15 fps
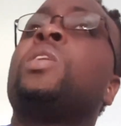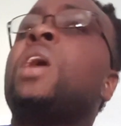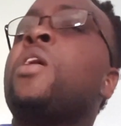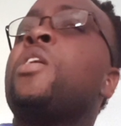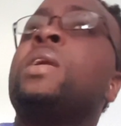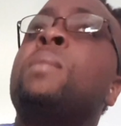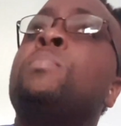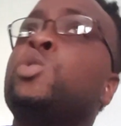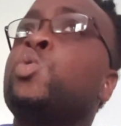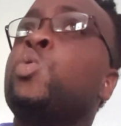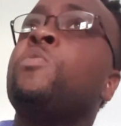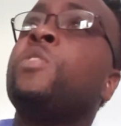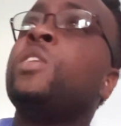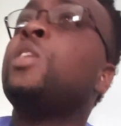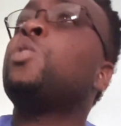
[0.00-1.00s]
carry them through
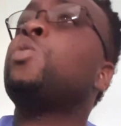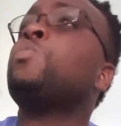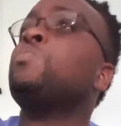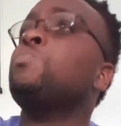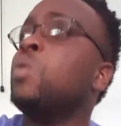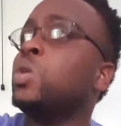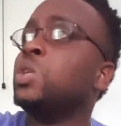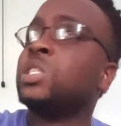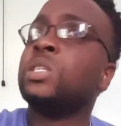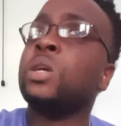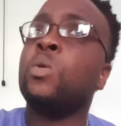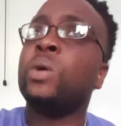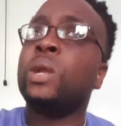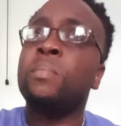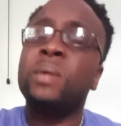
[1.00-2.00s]
for the months
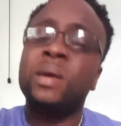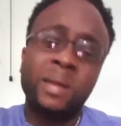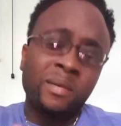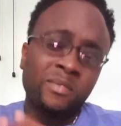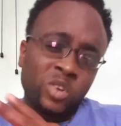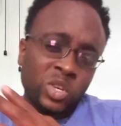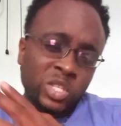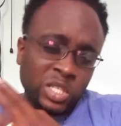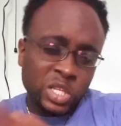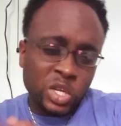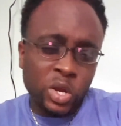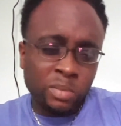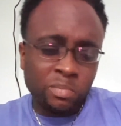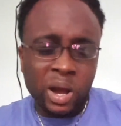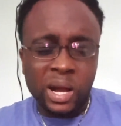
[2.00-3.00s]
now. Where they may have got sit
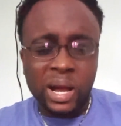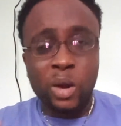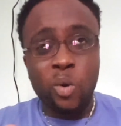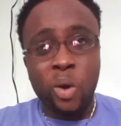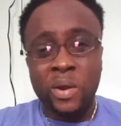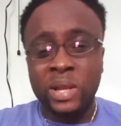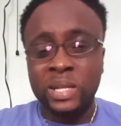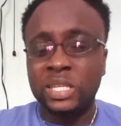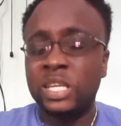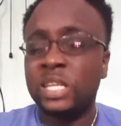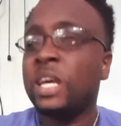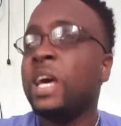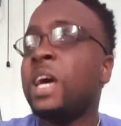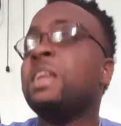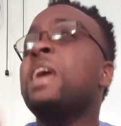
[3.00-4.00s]
down back a
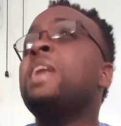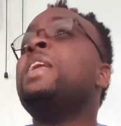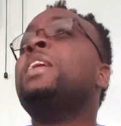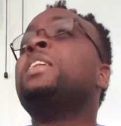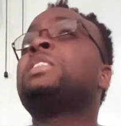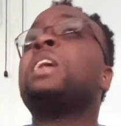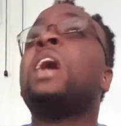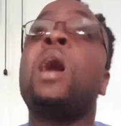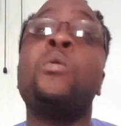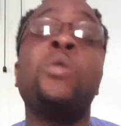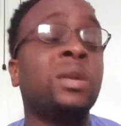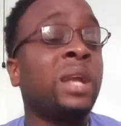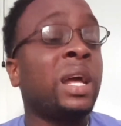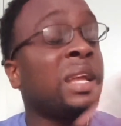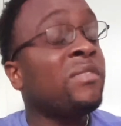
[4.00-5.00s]
quarantine. Then they start
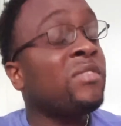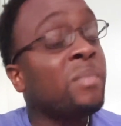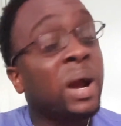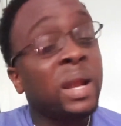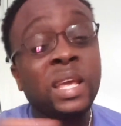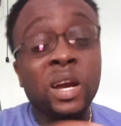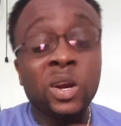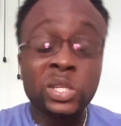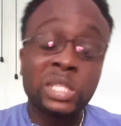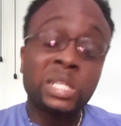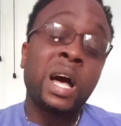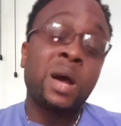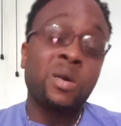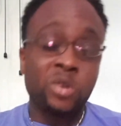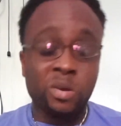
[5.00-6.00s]
work. Not everybody are going to
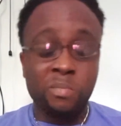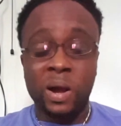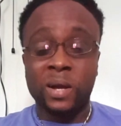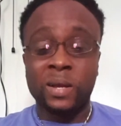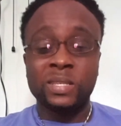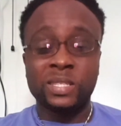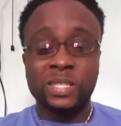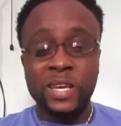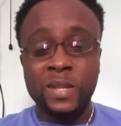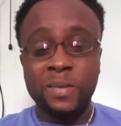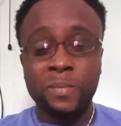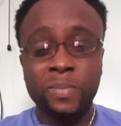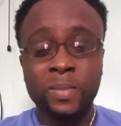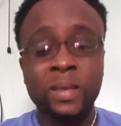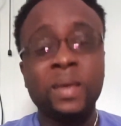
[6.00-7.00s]
start work back. See?
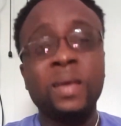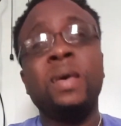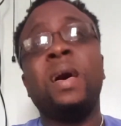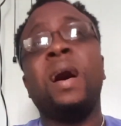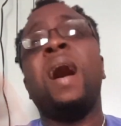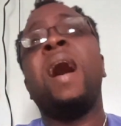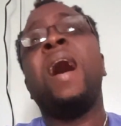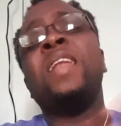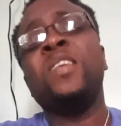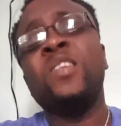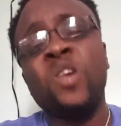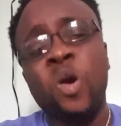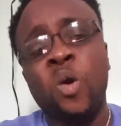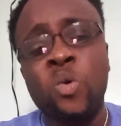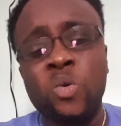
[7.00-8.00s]
And
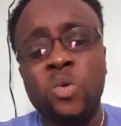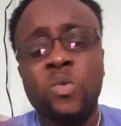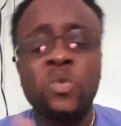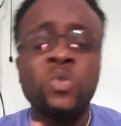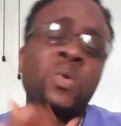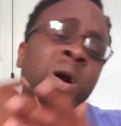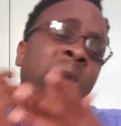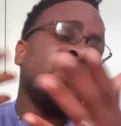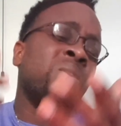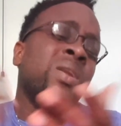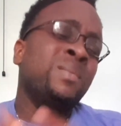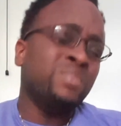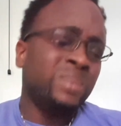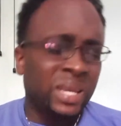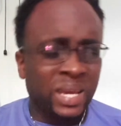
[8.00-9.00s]
now, you know what do
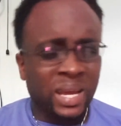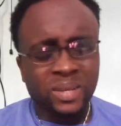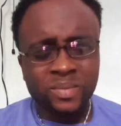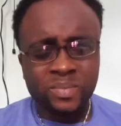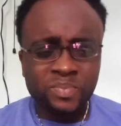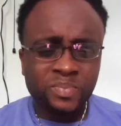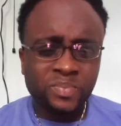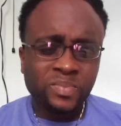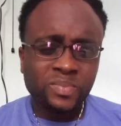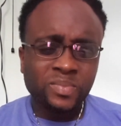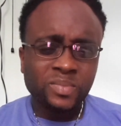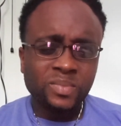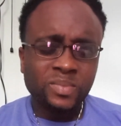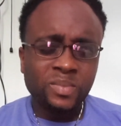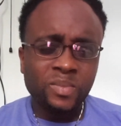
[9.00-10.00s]
them thing here?
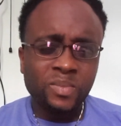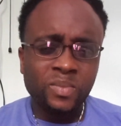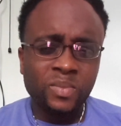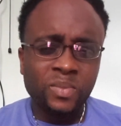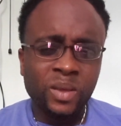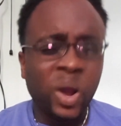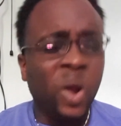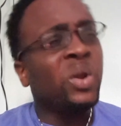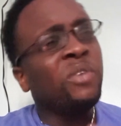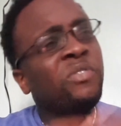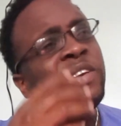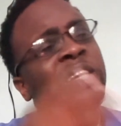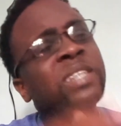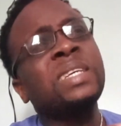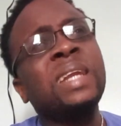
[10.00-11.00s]
On a
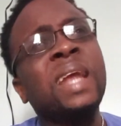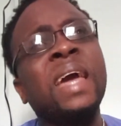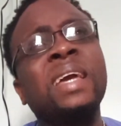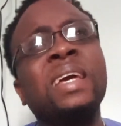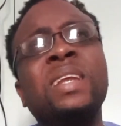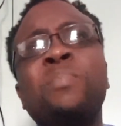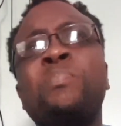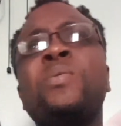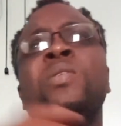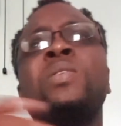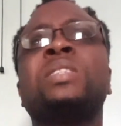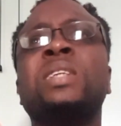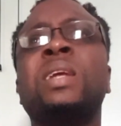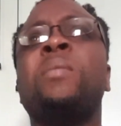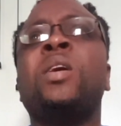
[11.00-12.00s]
face like the
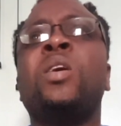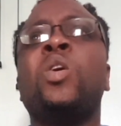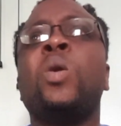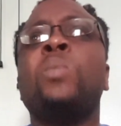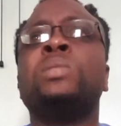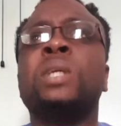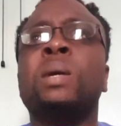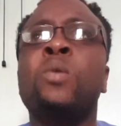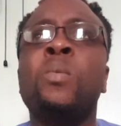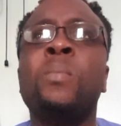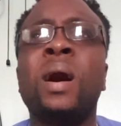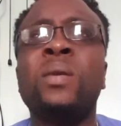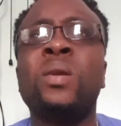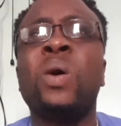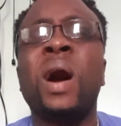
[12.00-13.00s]
person, they are going to come to the
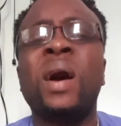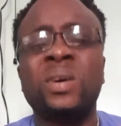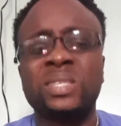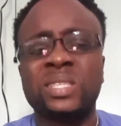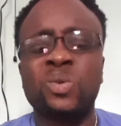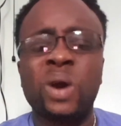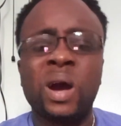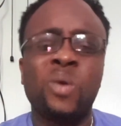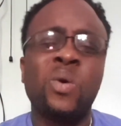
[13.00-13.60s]
woman now. And I say, what's